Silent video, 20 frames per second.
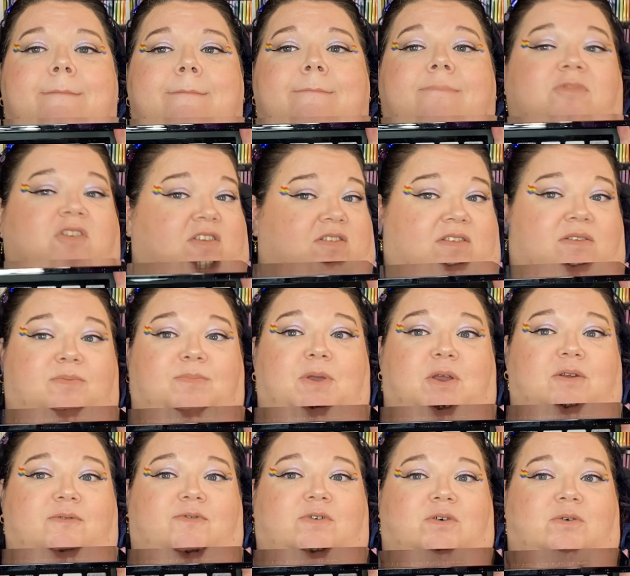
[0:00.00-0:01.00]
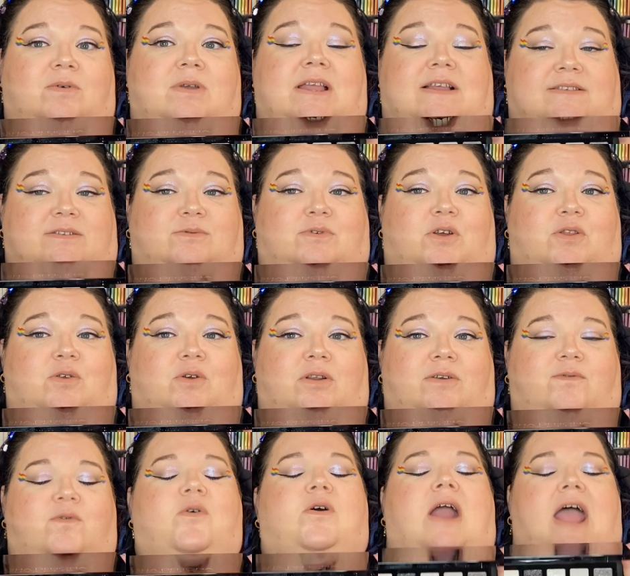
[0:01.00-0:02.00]
This is beautiful. Is it worth
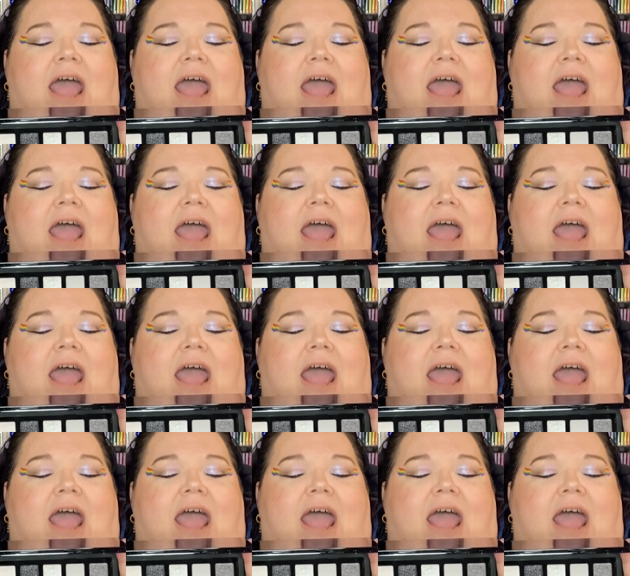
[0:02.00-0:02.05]
34?